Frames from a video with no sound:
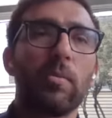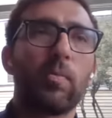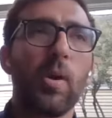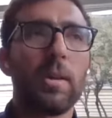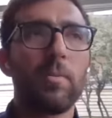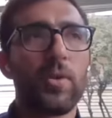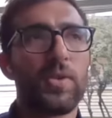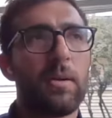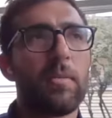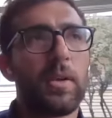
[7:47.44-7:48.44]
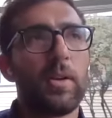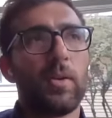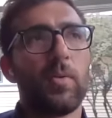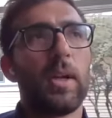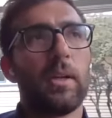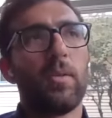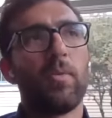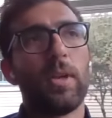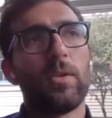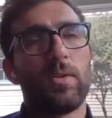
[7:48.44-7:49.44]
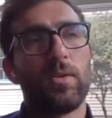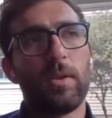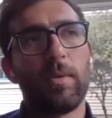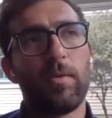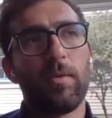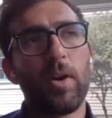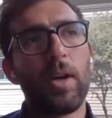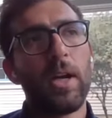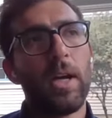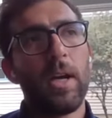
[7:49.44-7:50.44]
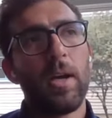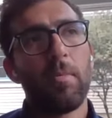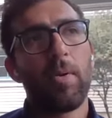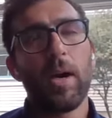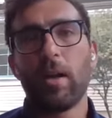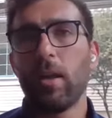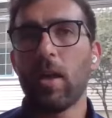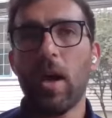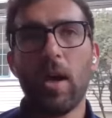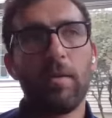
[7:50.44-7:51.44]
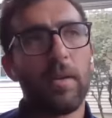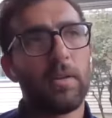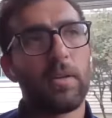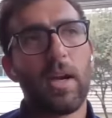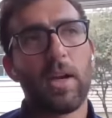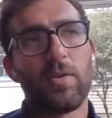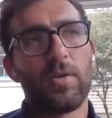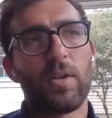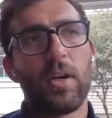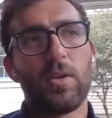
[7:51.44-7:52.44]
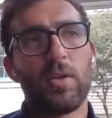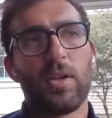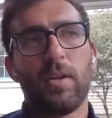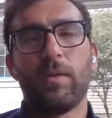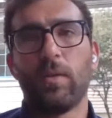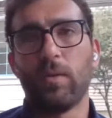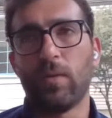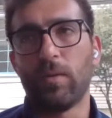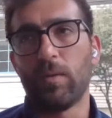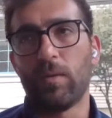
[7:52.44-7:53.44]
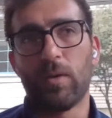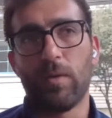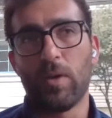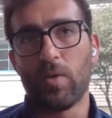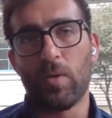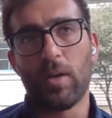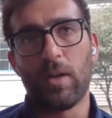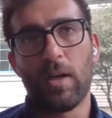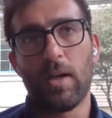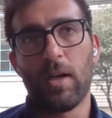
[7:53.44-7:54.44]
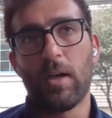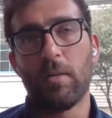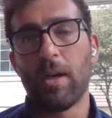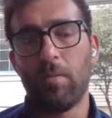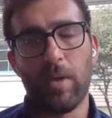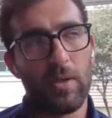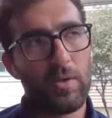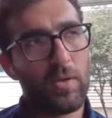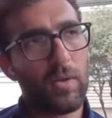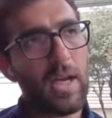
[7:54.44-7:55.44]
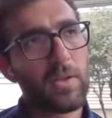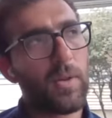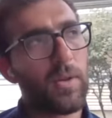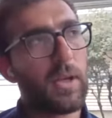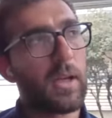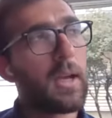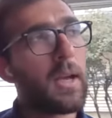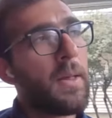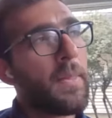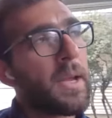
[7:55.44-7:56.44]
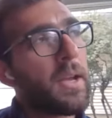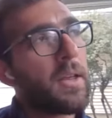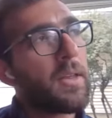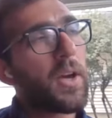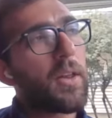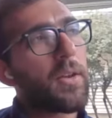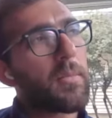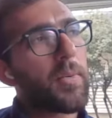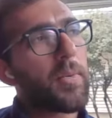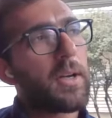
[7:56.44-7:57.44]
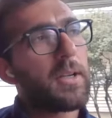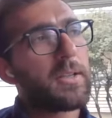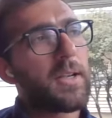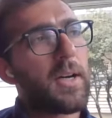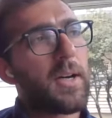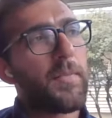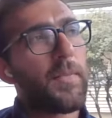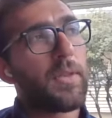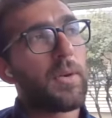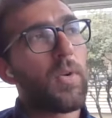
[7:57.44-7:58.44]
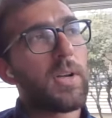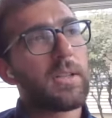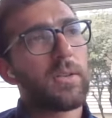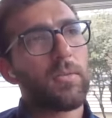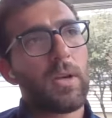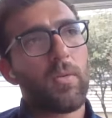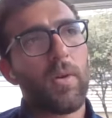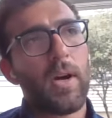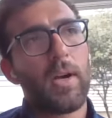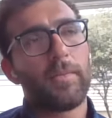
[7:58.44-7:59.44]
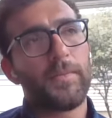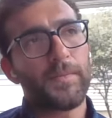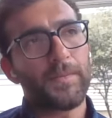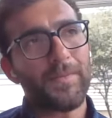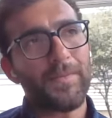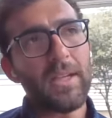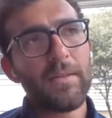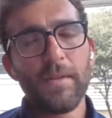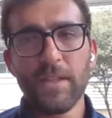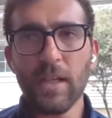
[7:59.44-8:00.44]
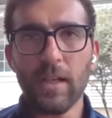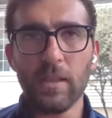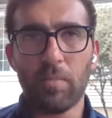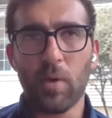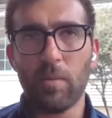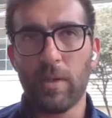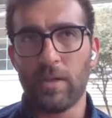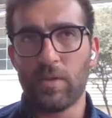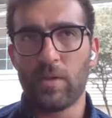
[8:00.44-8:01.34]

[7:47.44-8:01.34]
probably more similar to what we used to see before, but a lot of the interaction is going to shift to virtual, in my opinion. So that's one thing. The other part is the ones that do require physical deployments,